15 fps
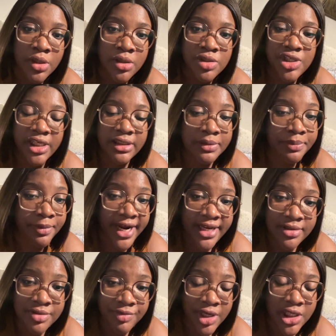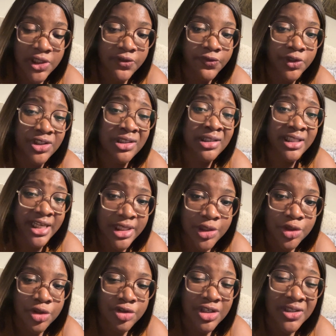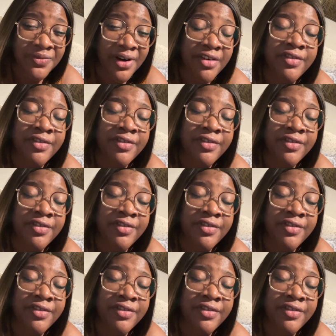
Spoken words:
check the price range for the dates it's very,